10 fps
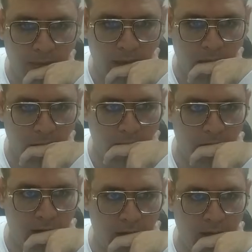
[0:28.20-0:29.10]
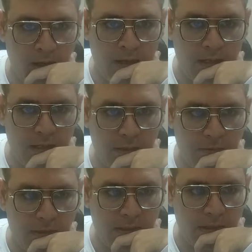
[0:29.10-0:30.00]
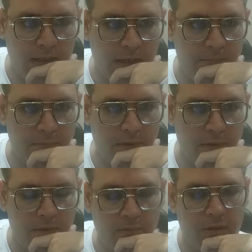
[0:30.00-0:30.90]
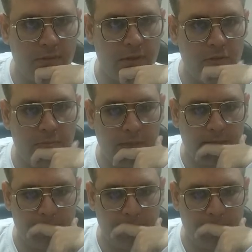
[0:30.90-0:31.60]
Okay. If I king capture this, what will you play?